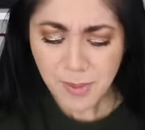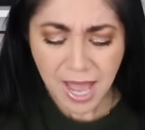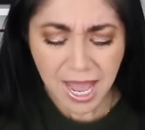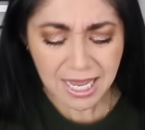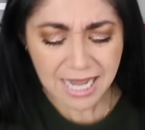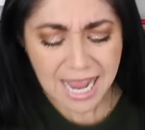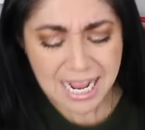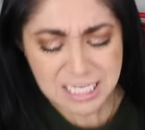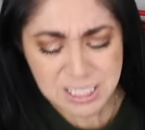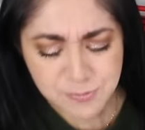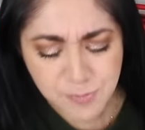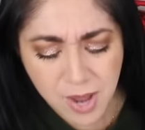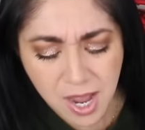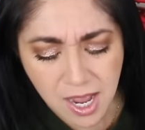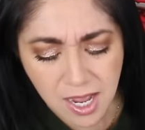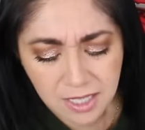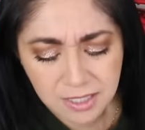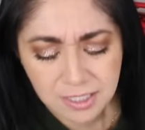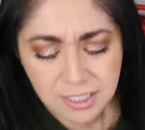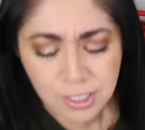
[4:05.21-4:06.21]
Badass
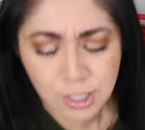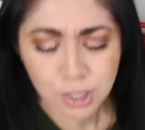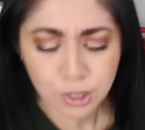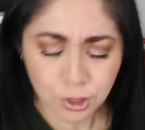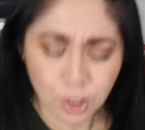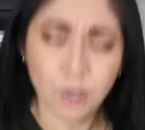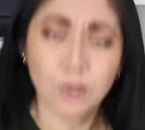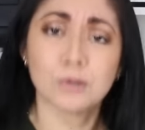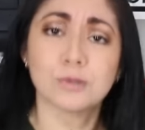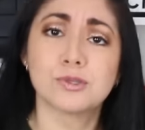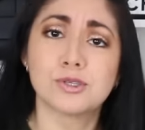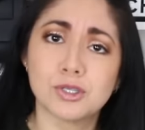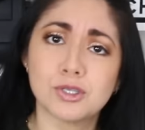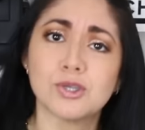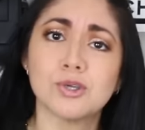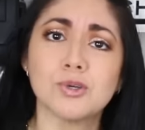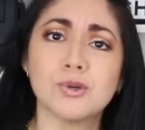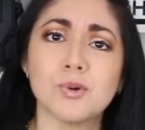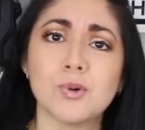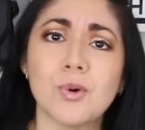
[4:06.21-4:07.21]
bag goes
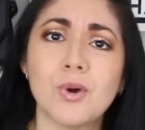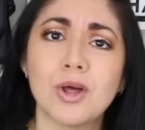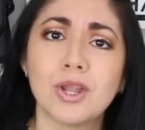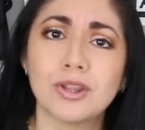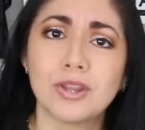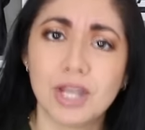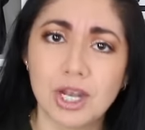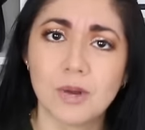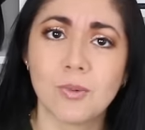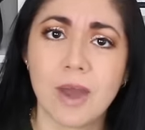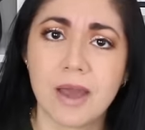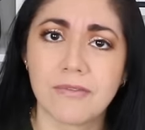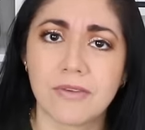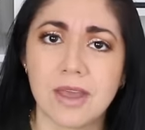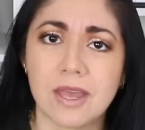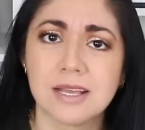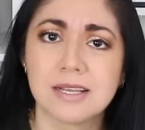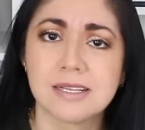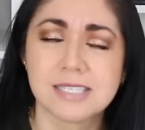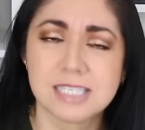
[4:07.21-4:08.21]
to the
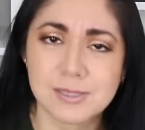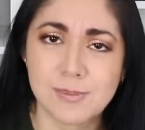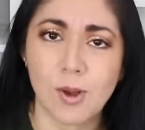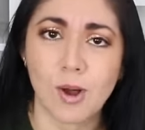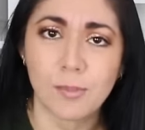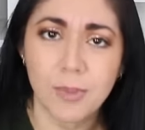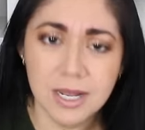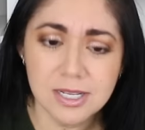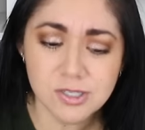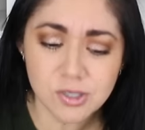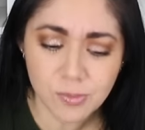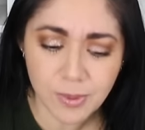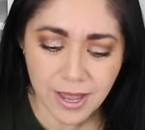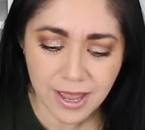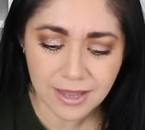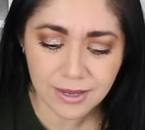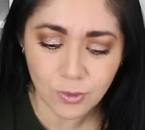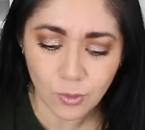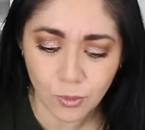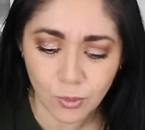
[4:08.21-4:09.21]
Loewe small puzzle
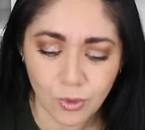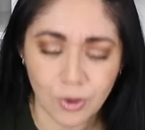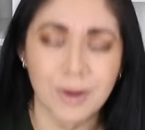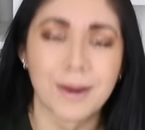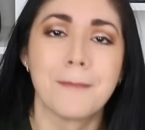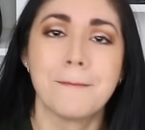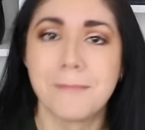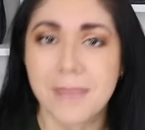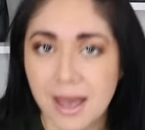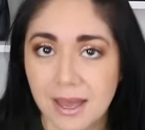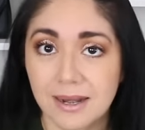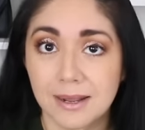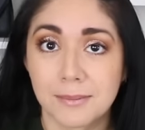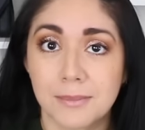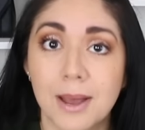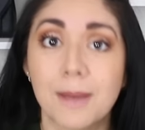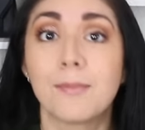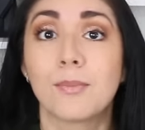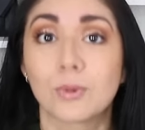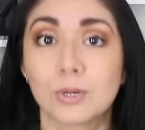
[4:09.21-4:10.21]
bag or
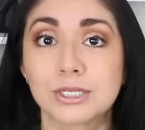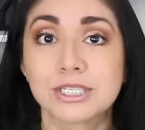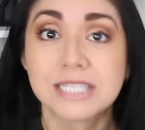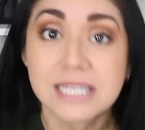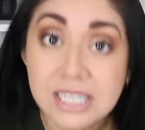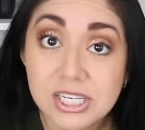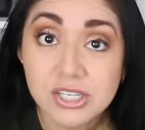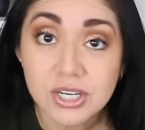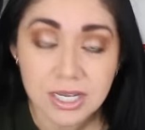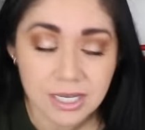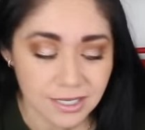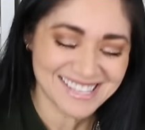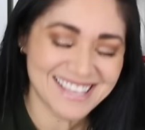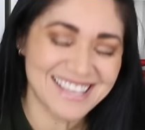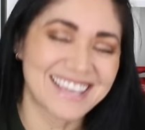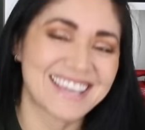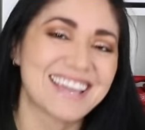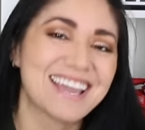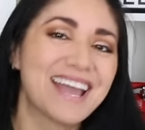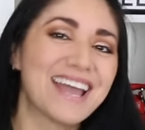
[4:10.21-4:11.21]
Madame Morticia.
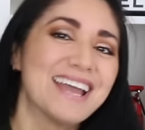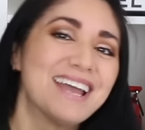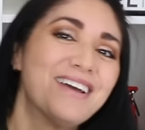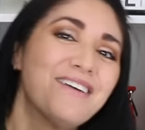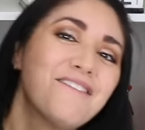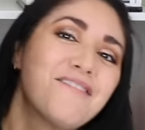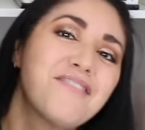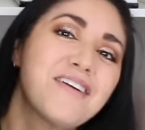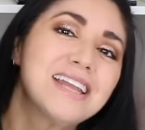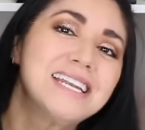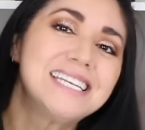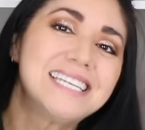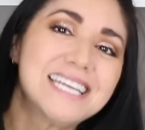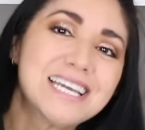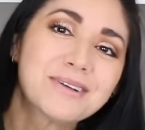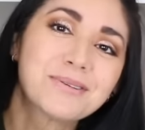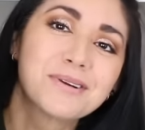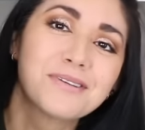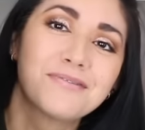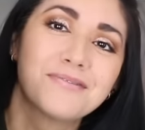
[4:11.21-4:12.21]
The
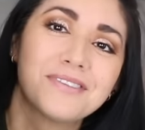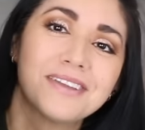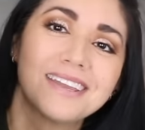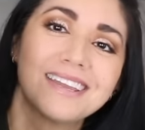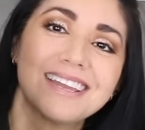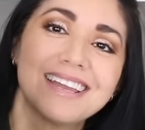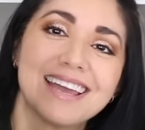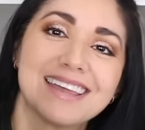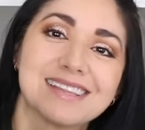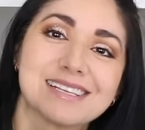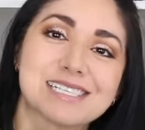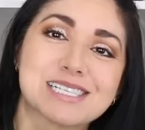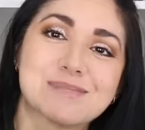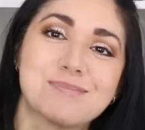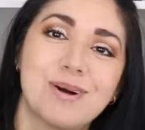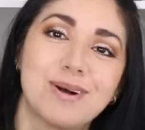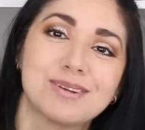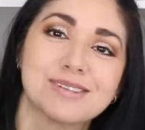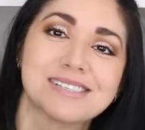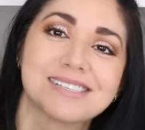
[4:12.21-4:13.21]
fendigraphy in the
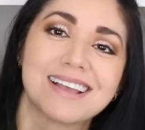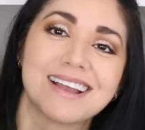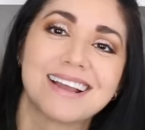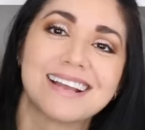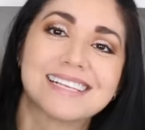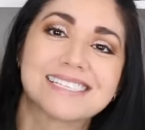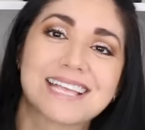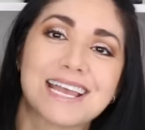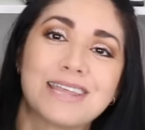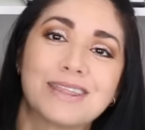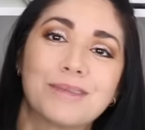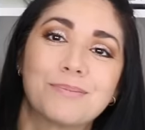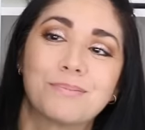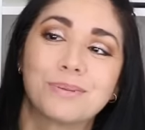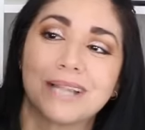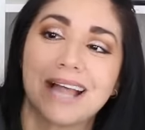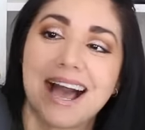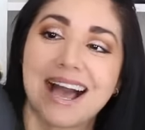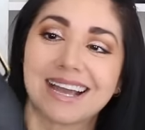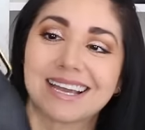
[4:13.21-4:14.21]
small size and the
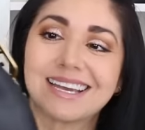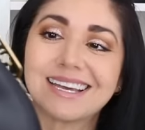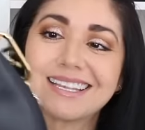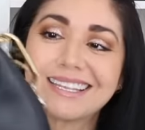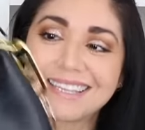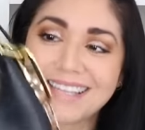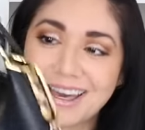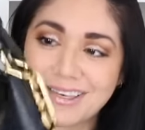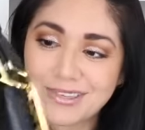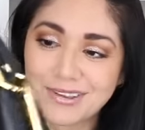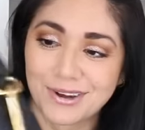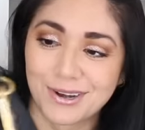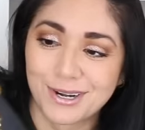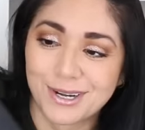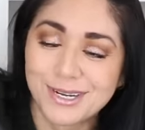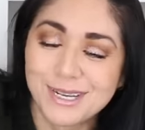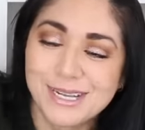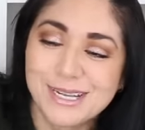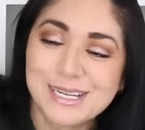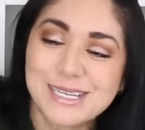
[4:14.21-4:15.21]
black leather.
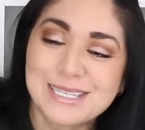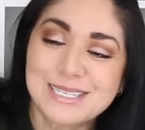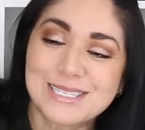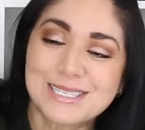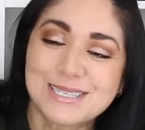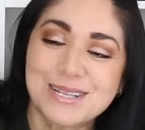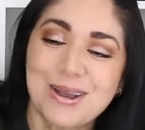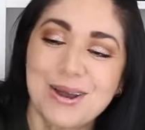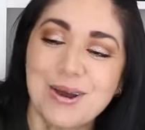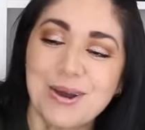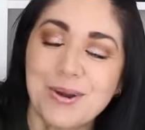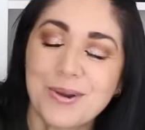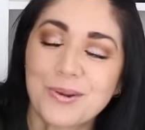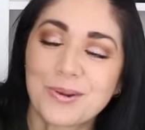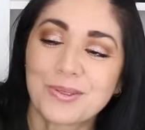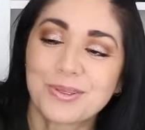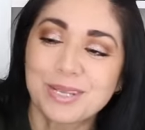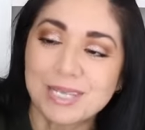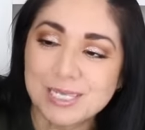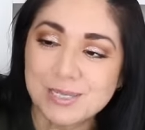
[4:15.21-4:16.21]

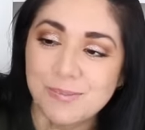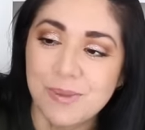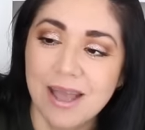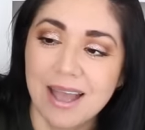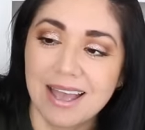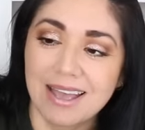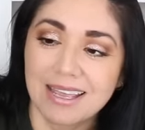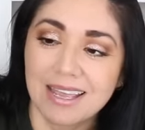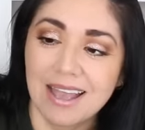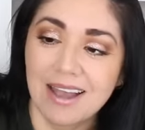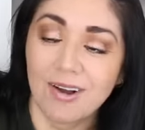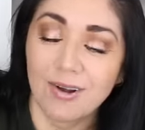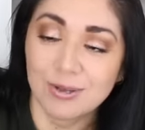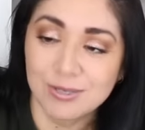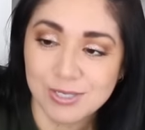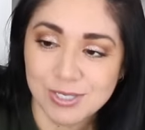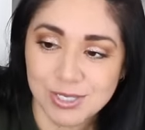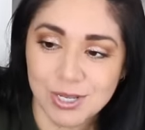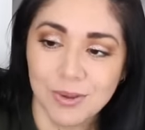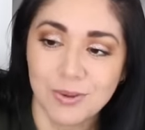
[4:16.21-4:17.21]
So this bag
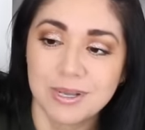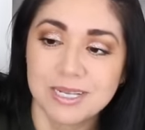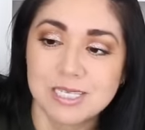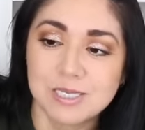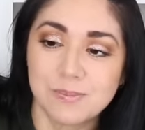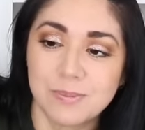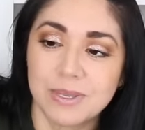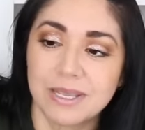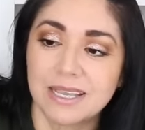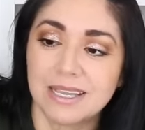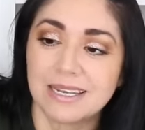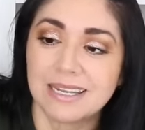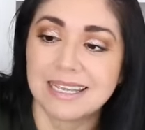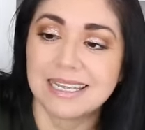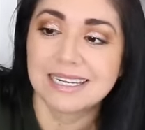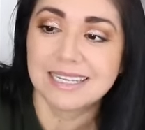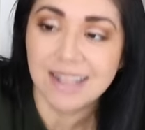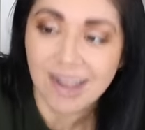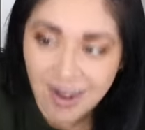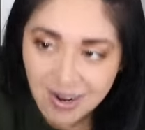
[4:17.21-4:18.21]
also has been
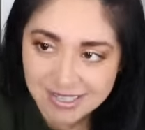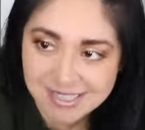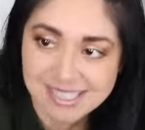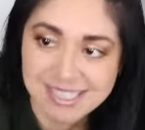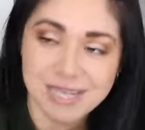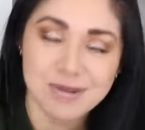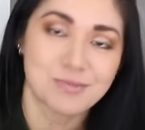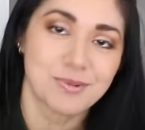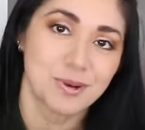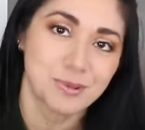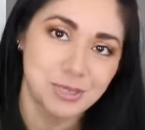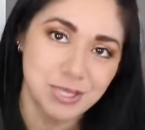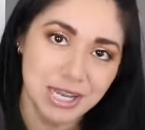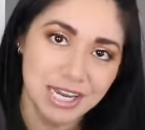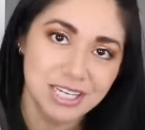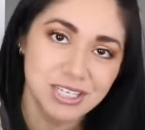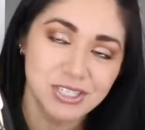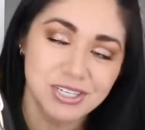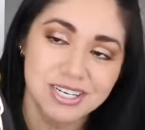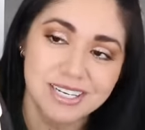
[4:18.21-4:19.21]
in constant
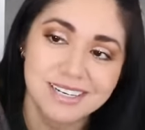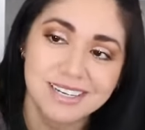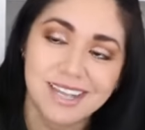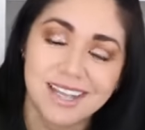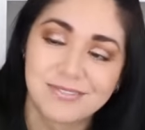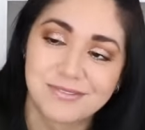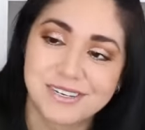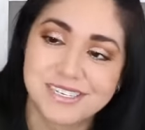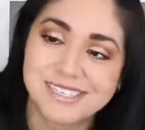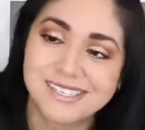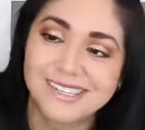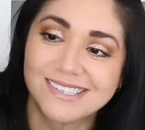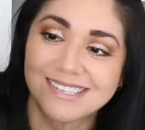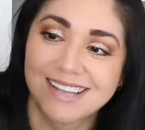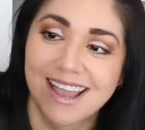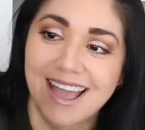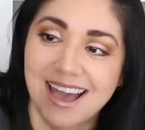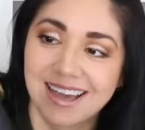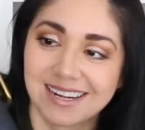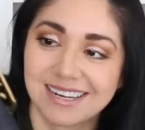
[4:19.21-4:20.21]
rotation ever since
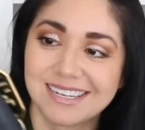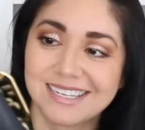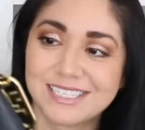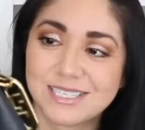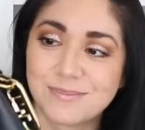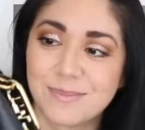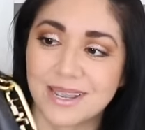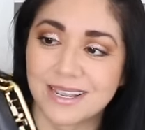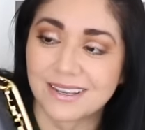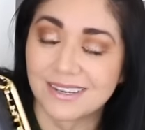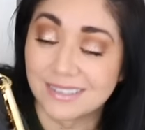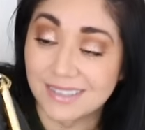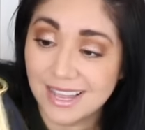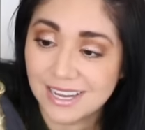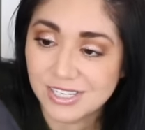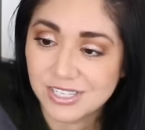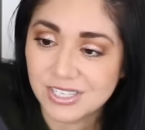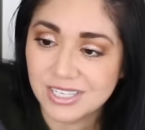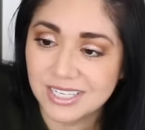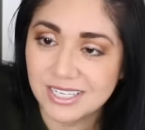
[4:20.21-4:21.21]
I added it to my
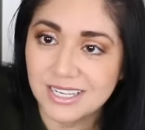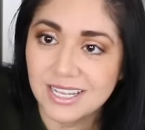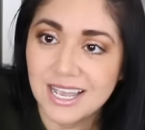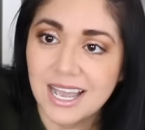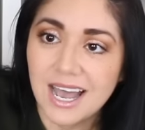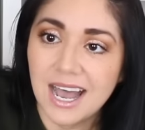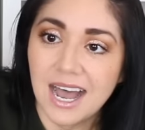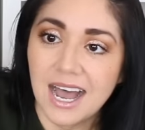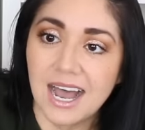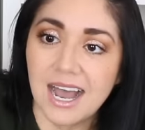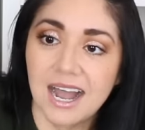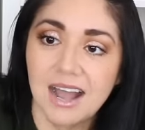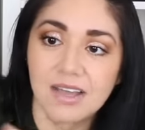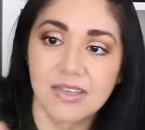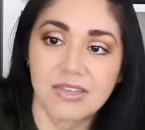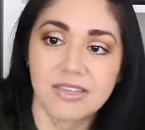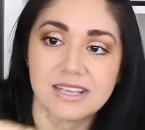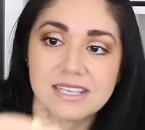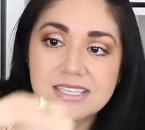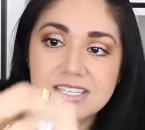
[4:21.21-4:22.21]
collection. Uh,
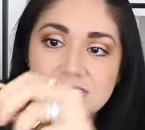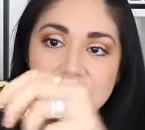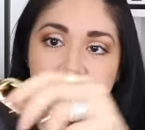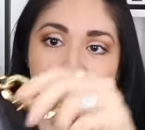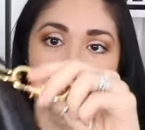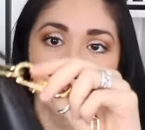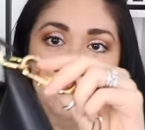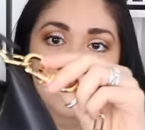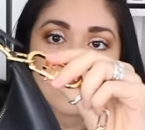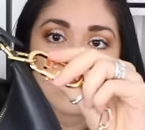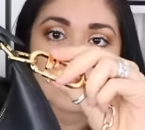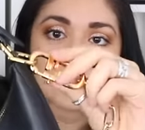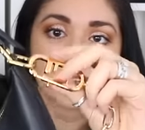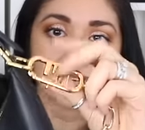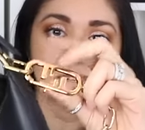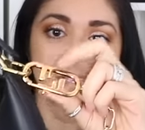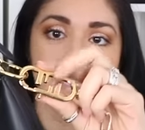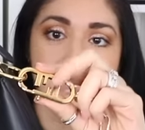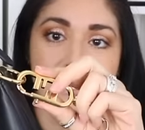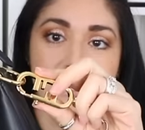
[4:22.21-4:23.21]
this strap that you guys
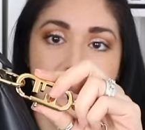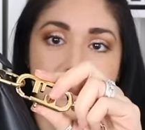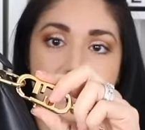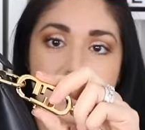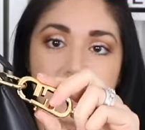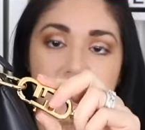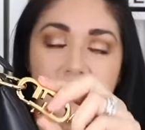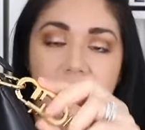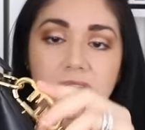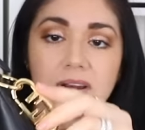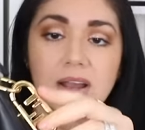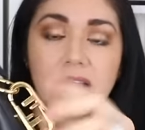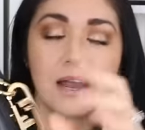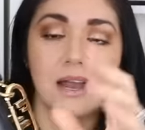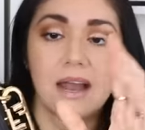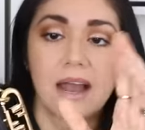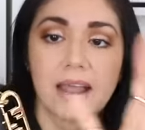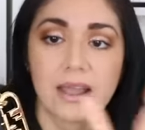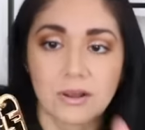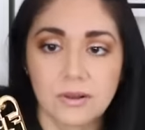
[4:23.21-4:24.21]
are seeing here,
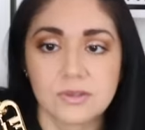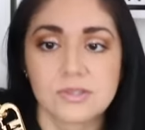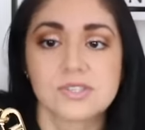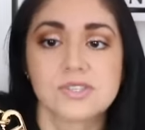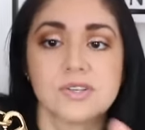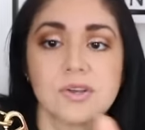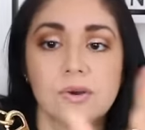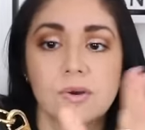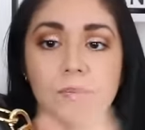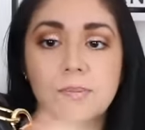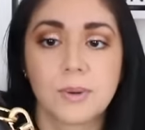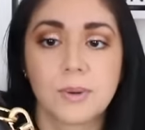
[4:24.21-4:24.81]
uh, I also